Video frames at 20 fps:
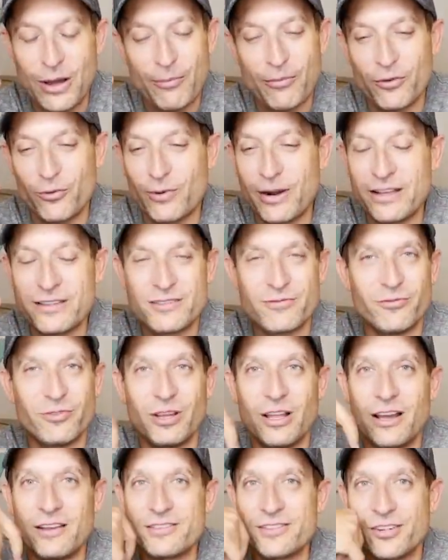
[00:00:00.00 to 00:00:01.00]
I'm gonna ride some
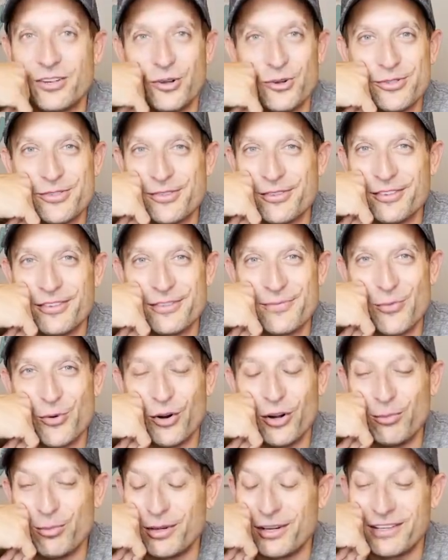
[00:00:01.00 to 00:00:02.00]
VelociCoaster this
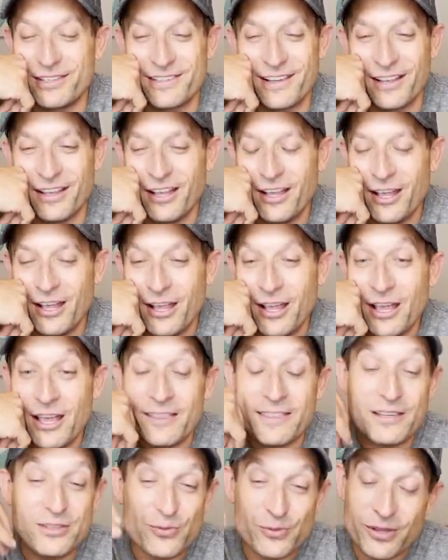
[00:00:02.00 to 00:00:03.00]
morning, because
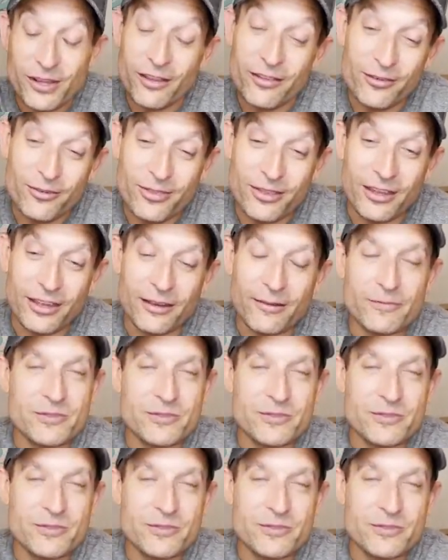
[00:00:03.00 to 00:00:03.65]
this was the other thing.